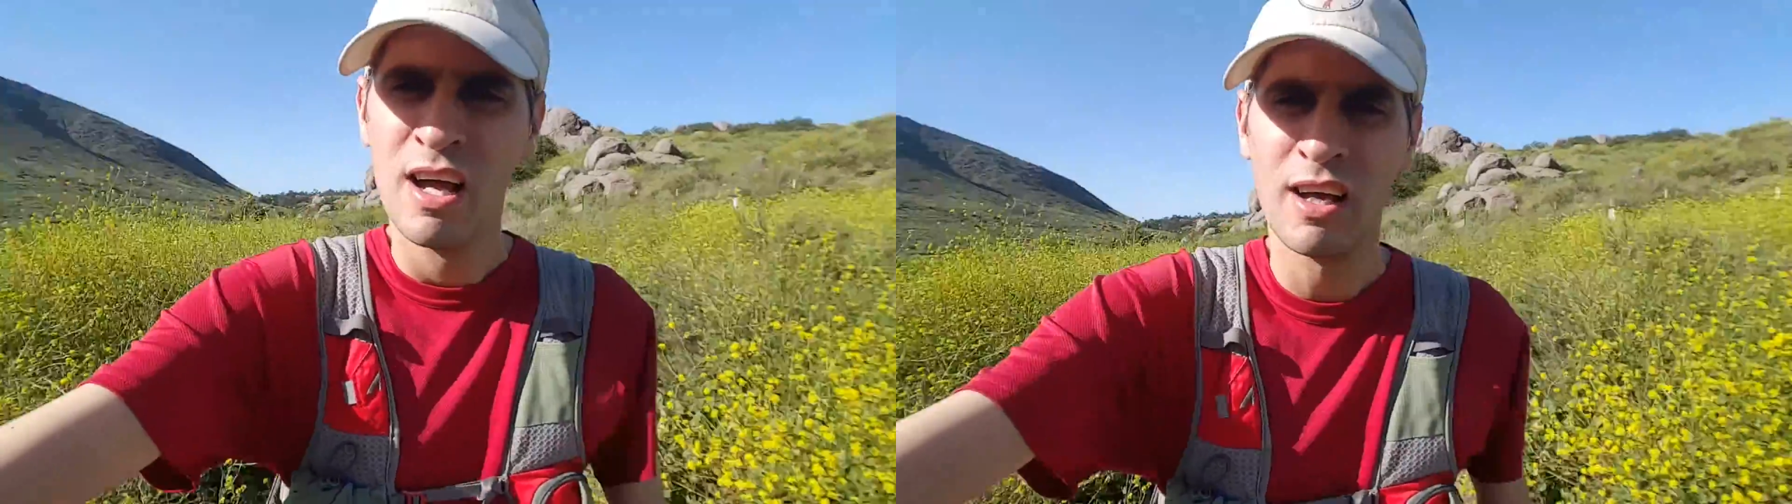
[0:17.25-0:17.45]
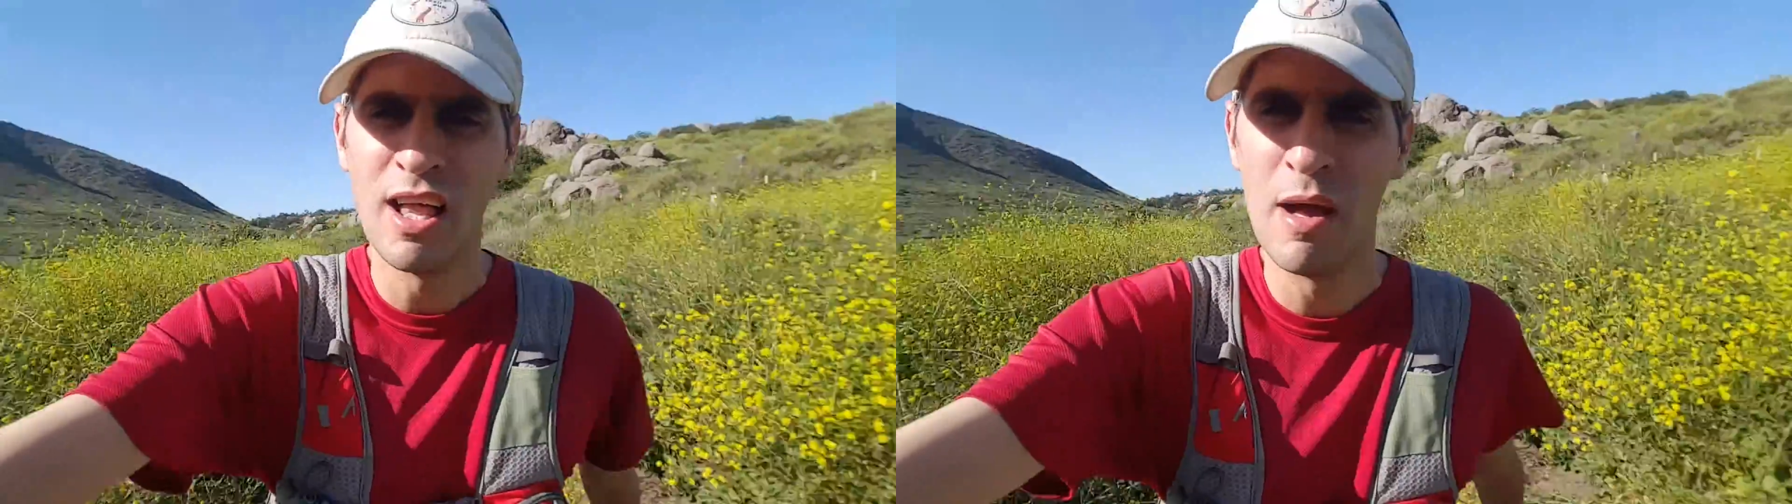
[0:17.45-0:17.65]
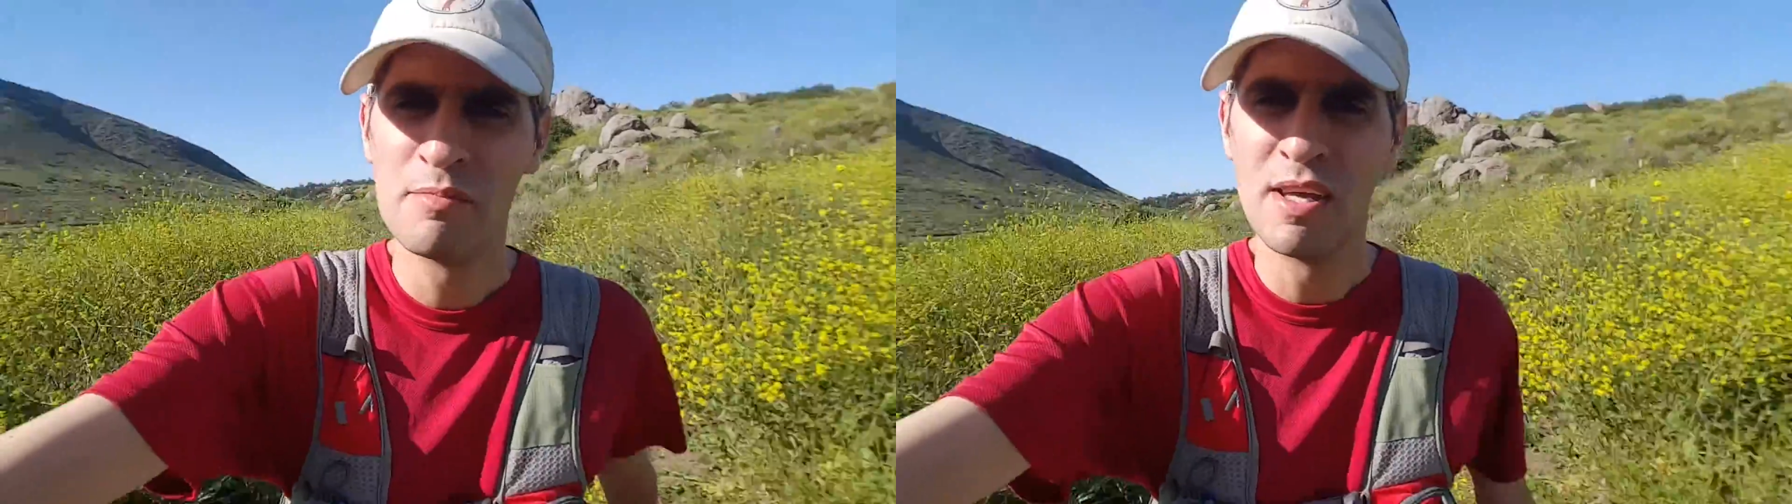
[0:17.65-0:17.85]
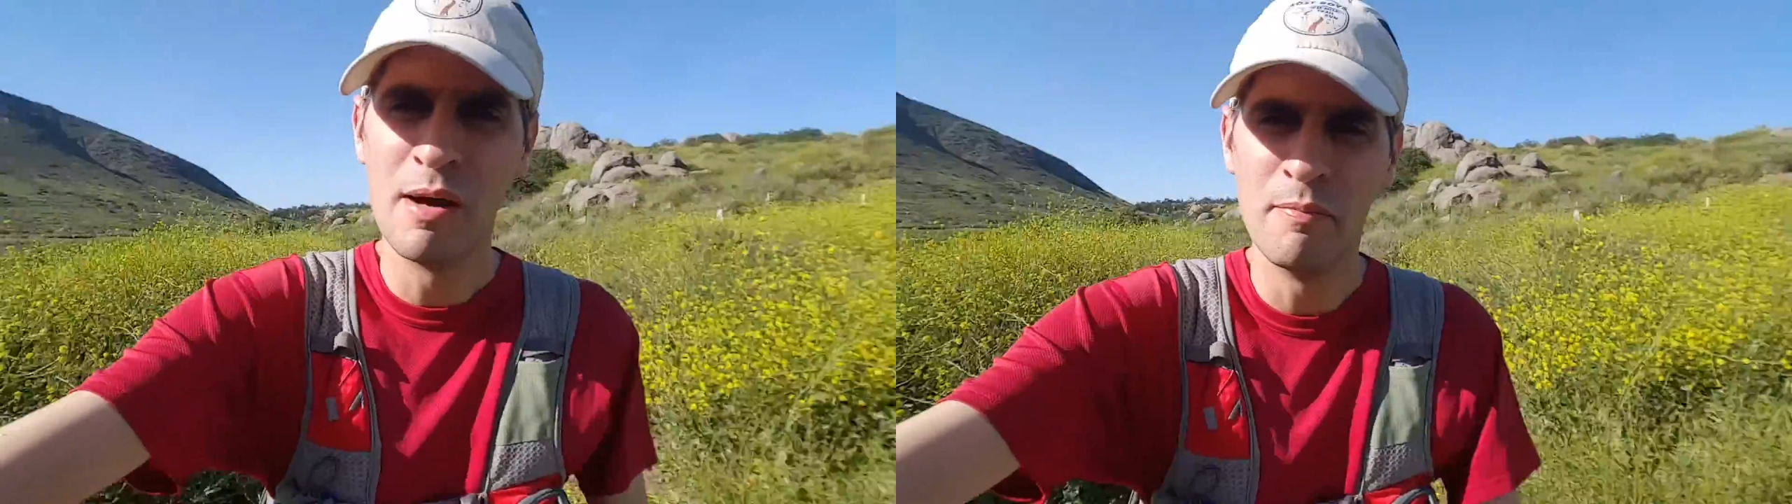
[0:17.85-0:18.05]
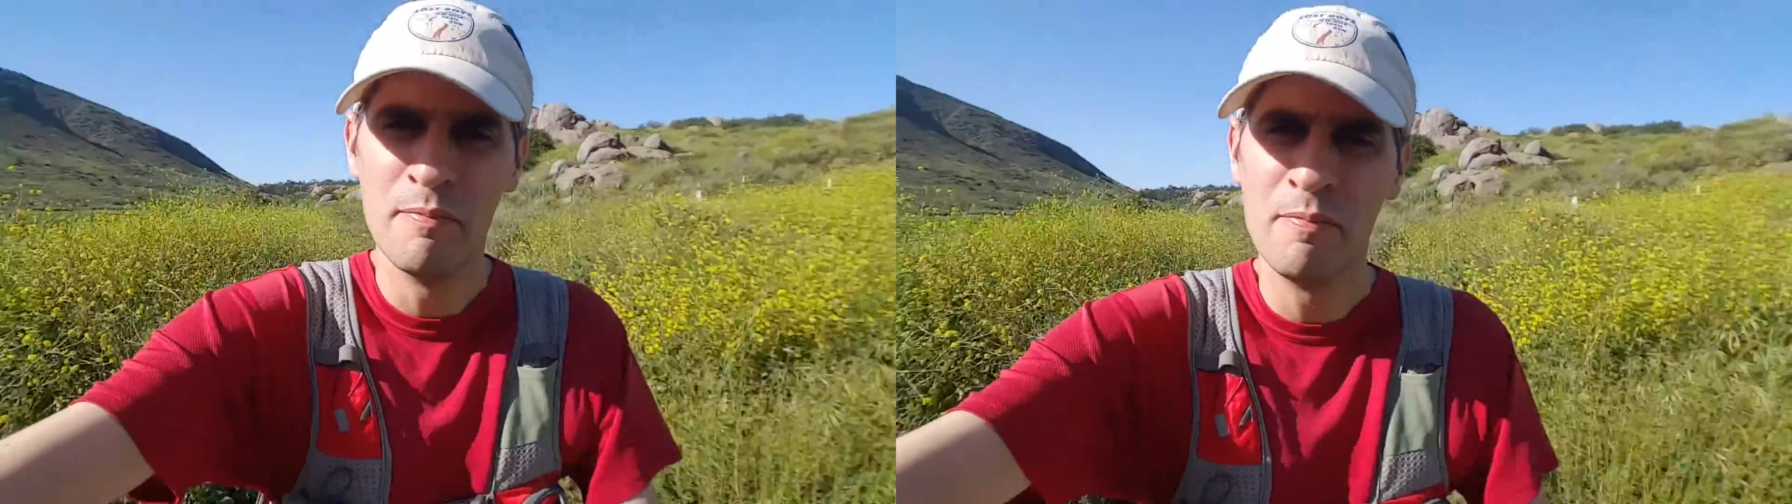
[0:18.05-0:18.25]
climbs
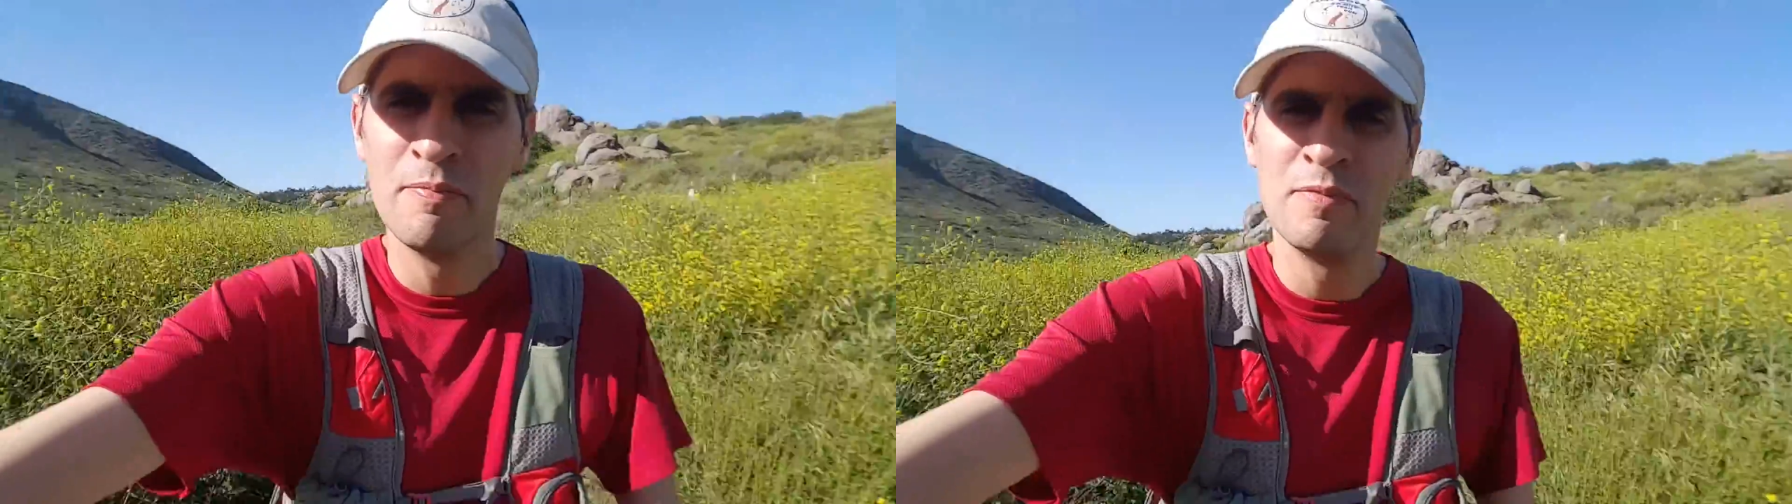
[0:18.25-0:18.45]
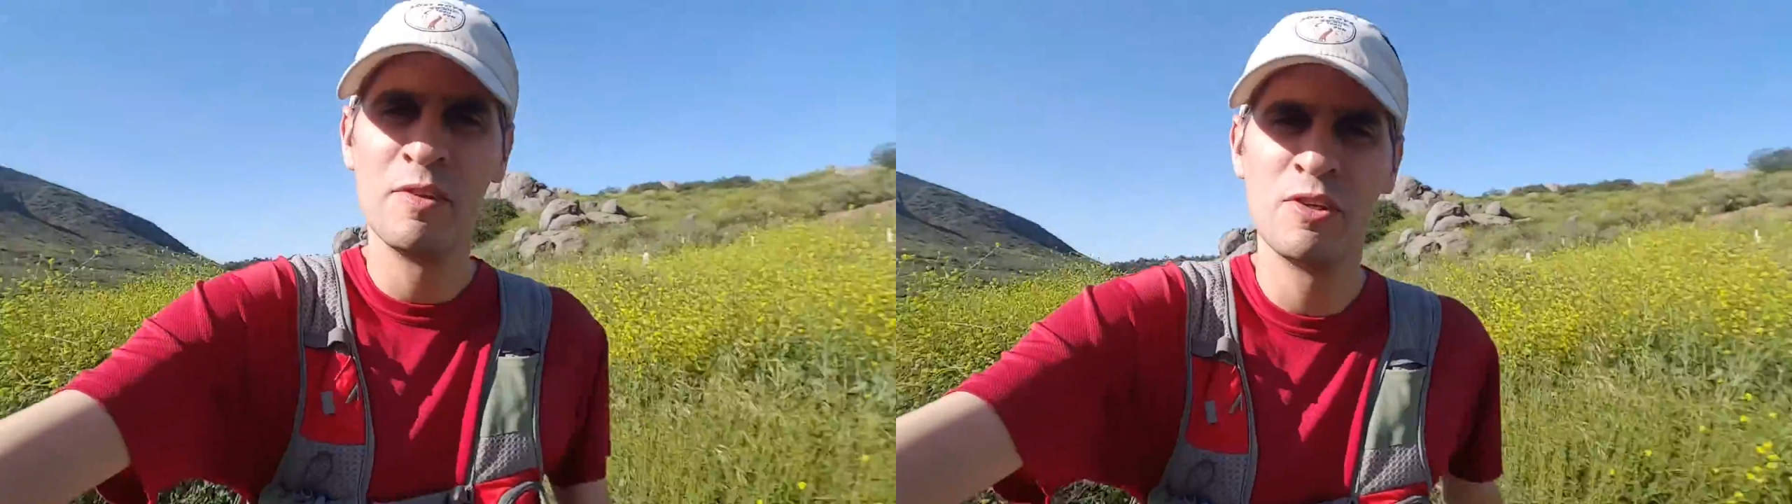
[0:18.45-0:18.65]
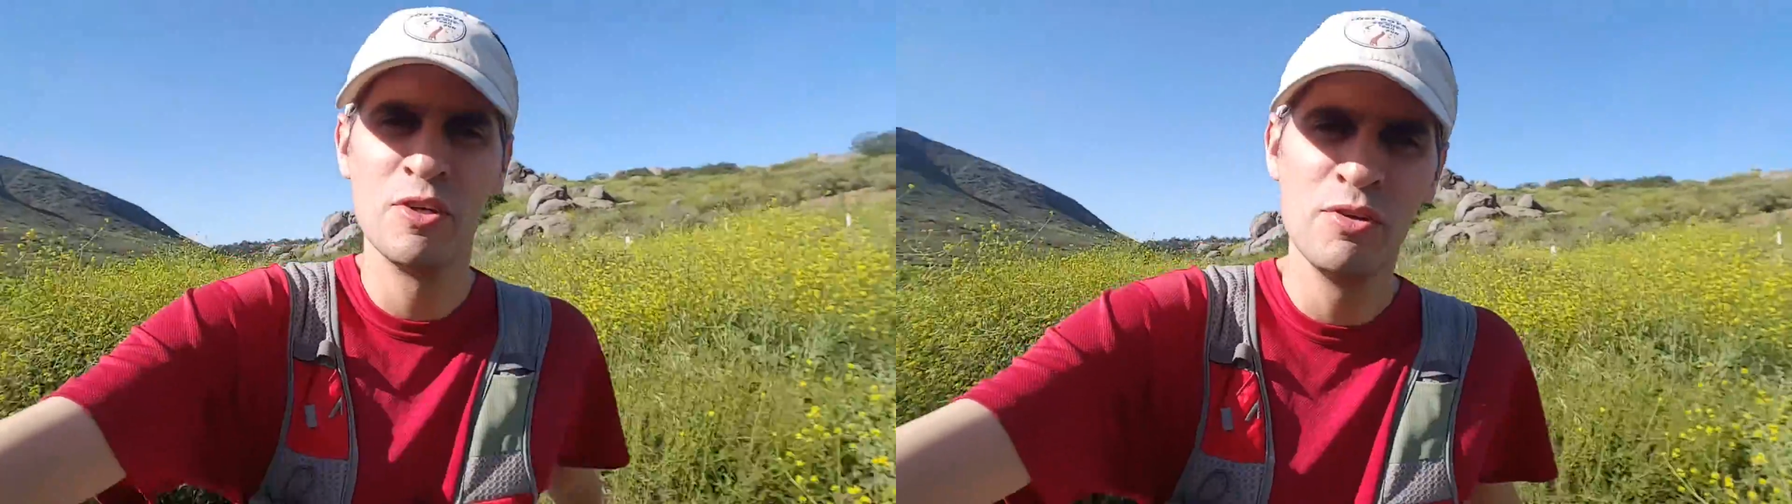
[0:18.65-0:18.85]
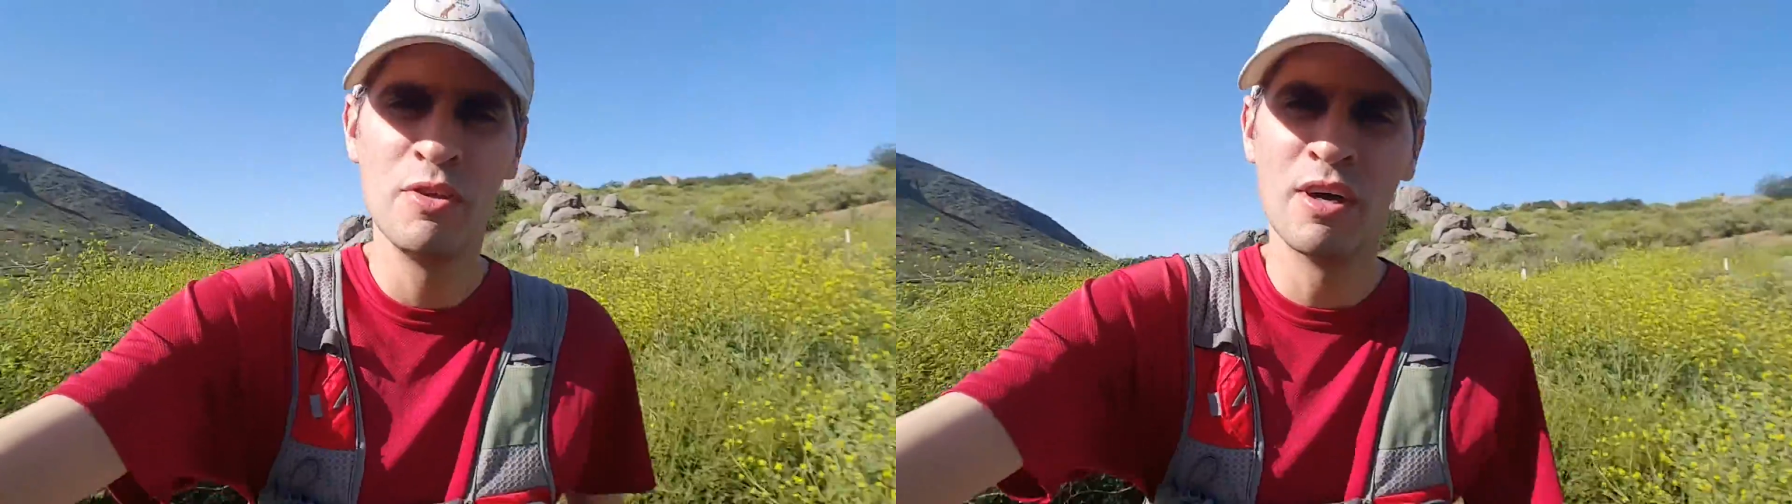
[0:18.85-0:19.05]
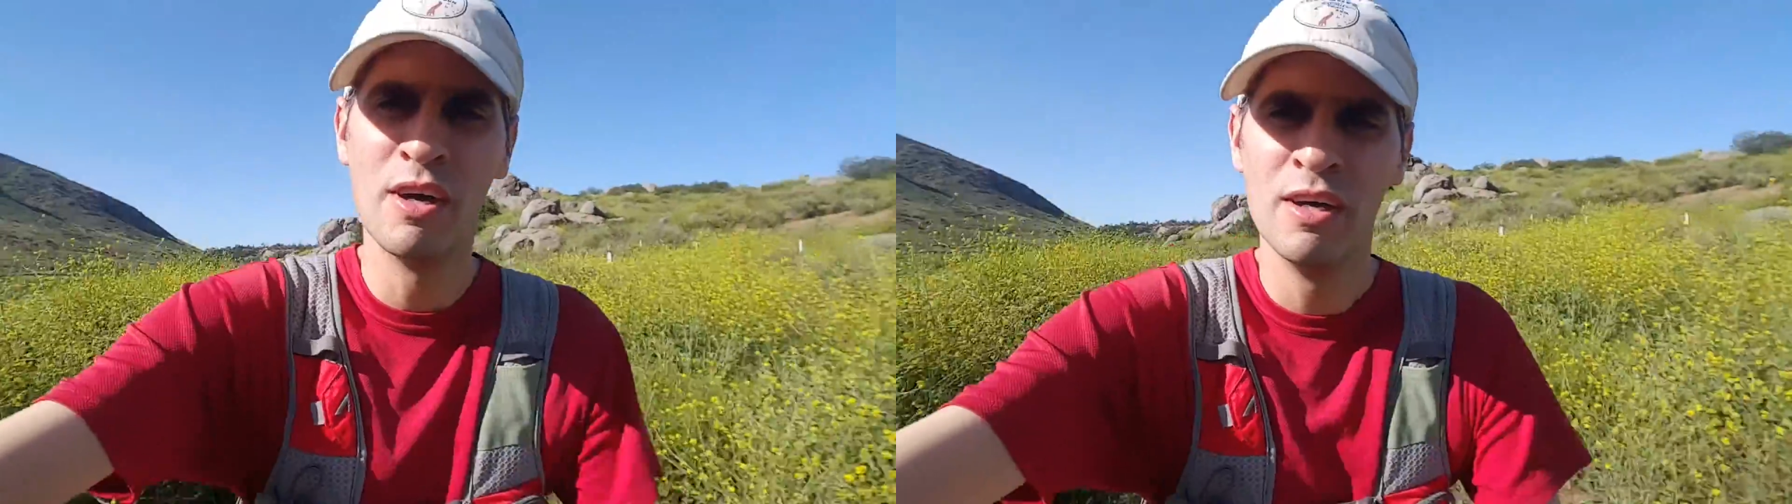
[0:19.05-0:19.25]
up to
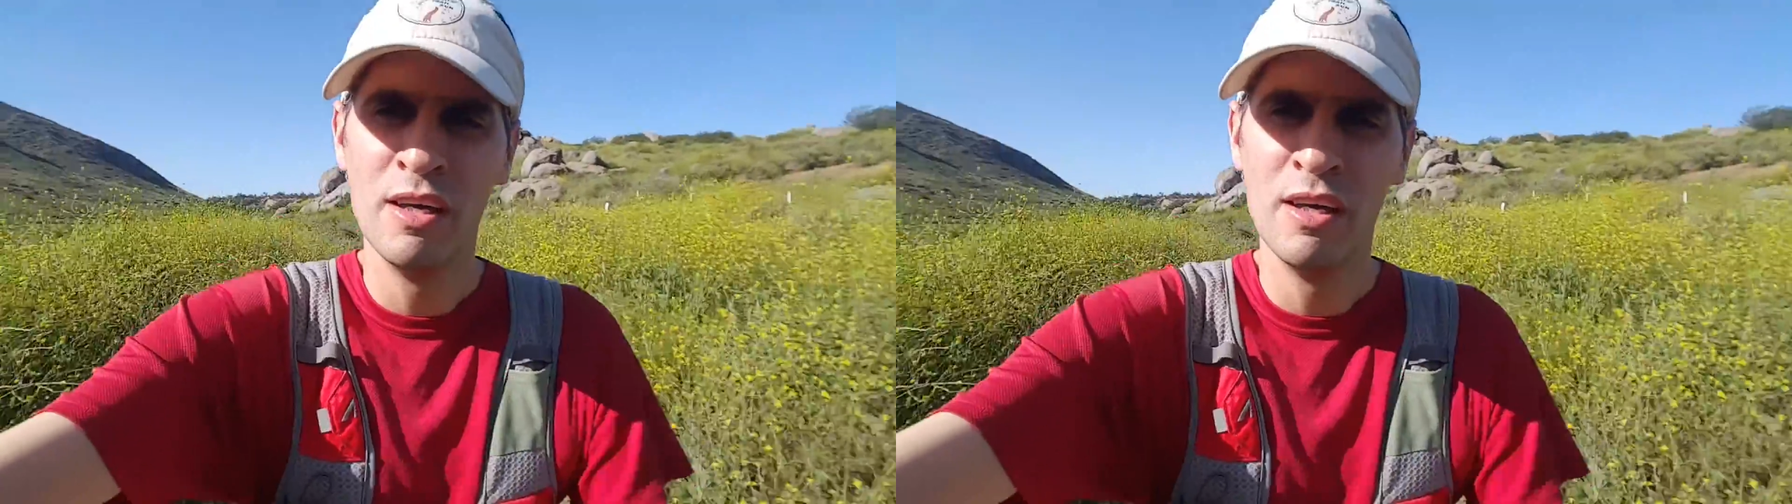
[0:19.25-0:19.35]
the